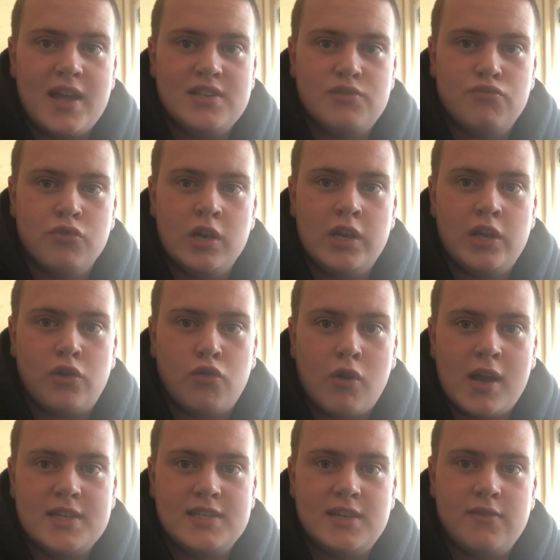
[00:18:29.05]
He's really
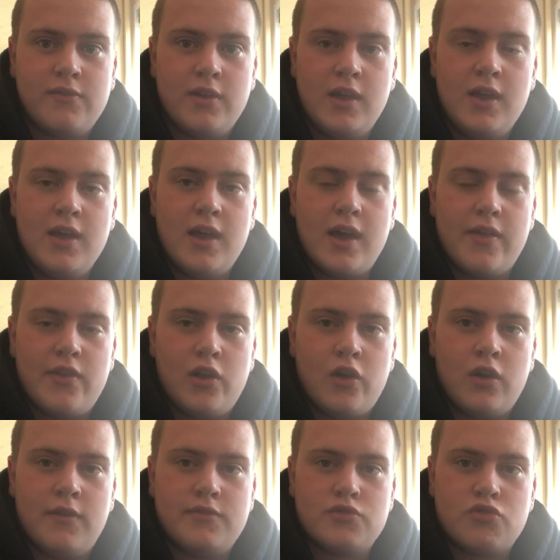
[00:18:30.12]
aggressive at the
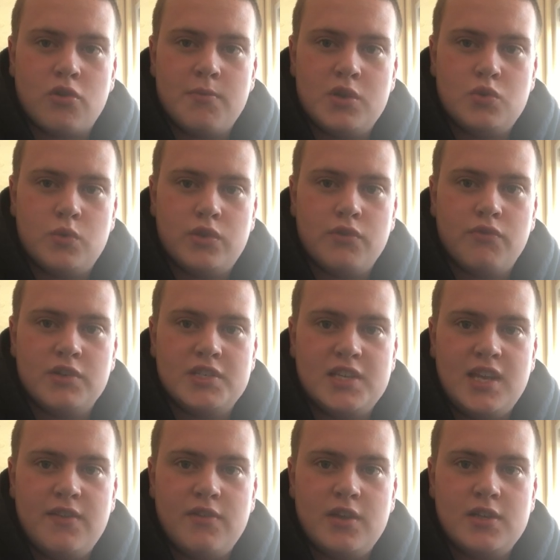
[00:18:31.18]
line of scrimmage with the
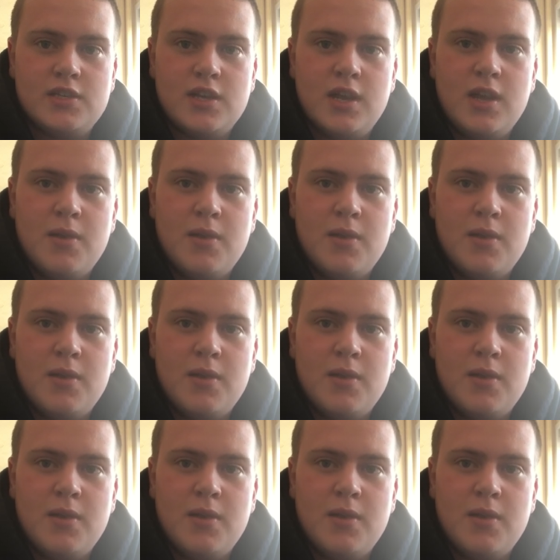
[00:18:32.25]
receivers,